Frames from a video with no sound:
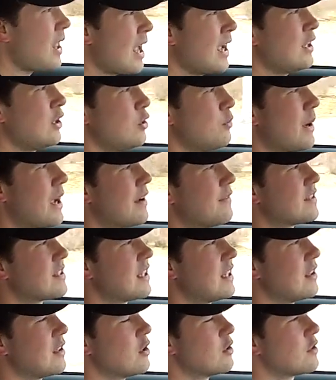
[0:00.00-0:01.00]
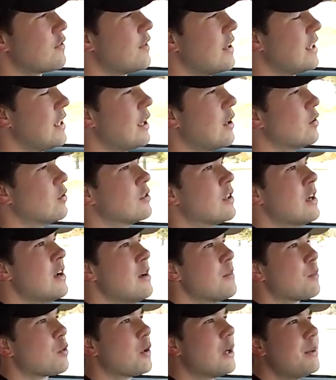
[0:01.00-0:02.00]
and you may have seen those videos,
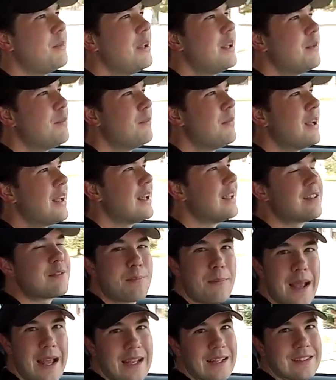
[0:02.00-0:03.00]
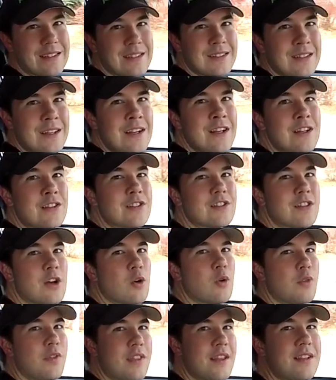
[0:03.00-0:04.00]
premium is base.
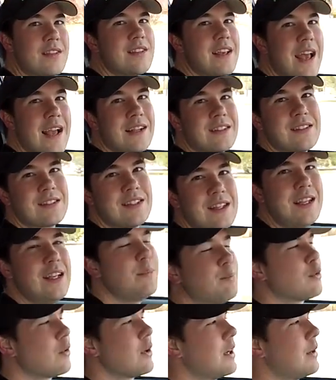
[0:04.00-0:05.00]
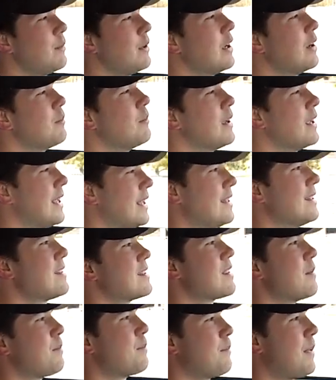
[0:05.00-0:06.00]
So this XT Premium is
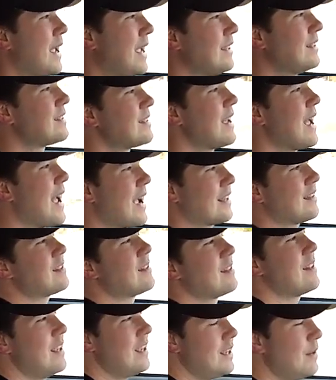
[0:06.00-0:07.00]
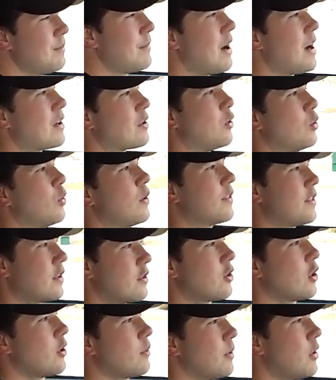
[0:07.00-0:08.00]
the base XT model with the
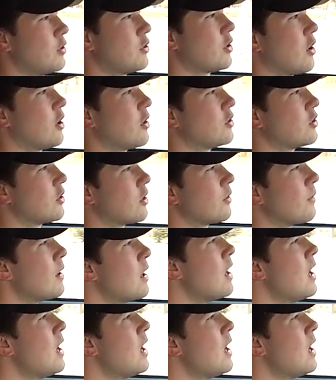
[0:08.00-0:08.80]
turbocharger.